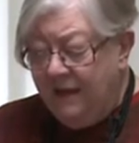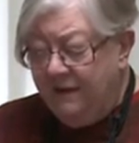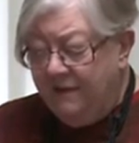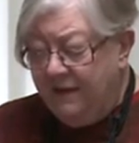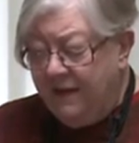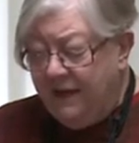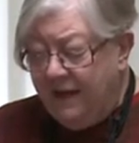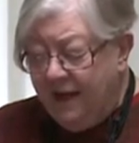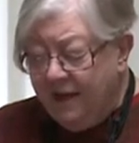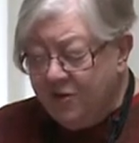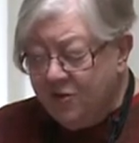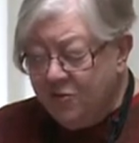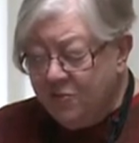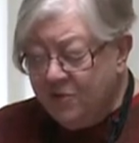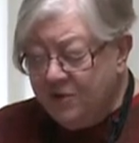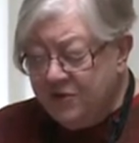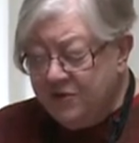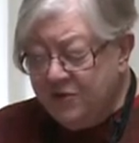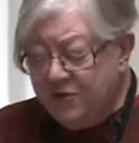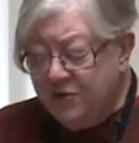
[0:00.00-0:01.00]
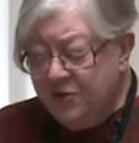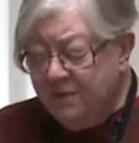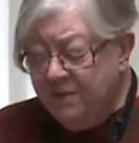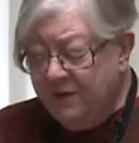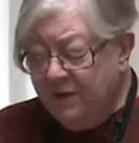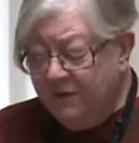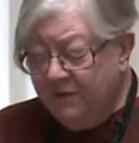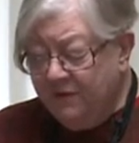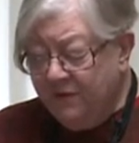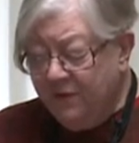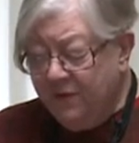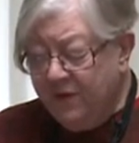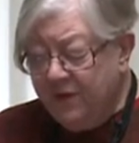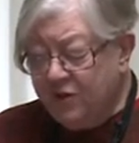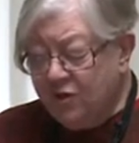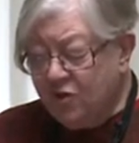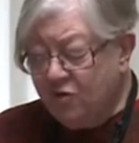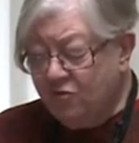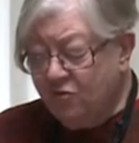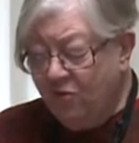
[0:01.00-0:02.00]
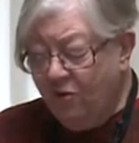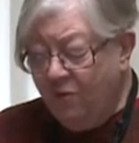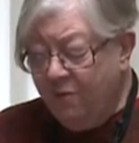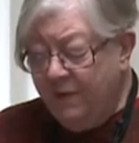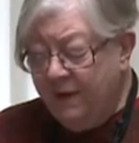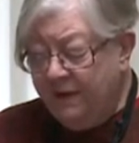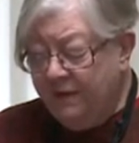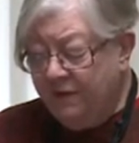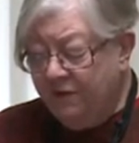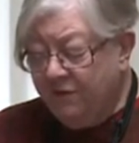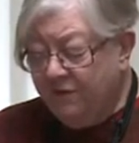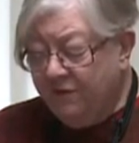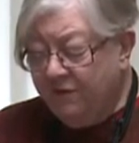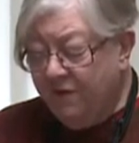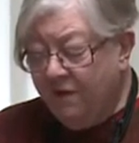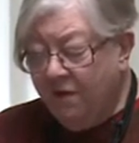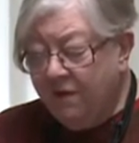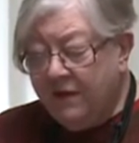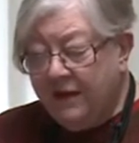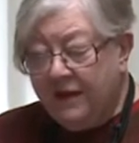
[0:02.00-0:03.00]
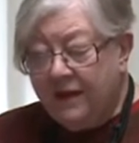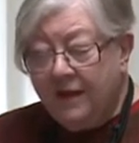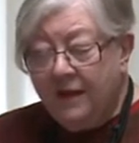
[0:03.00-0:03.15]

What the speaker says: They had to resume their voyage, groping their foggy,